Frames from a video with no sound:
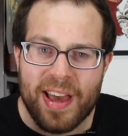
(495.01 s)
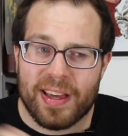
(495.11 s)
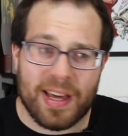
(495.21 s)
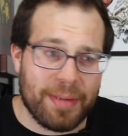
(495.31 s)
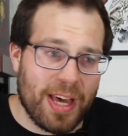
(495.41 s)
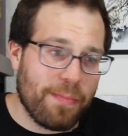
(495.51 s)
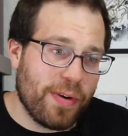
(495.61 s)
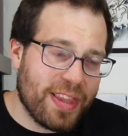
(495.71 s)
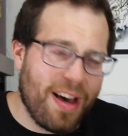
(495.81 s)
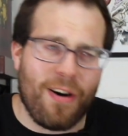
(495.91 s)
coming up
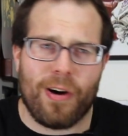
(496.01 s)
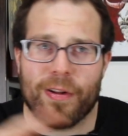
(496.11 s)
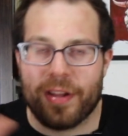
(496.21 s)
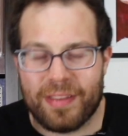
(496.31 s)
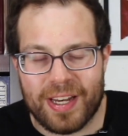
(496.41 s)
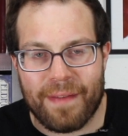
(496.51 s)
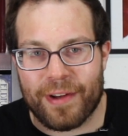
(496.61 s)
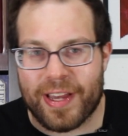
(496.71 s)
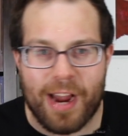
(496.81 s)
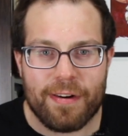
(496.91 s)
with all of the
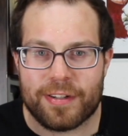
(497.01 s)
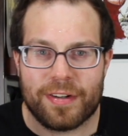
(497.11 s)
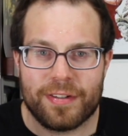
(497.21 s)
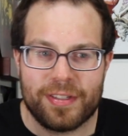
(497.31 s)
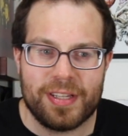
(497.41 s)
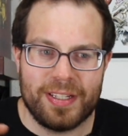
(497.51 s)
different characters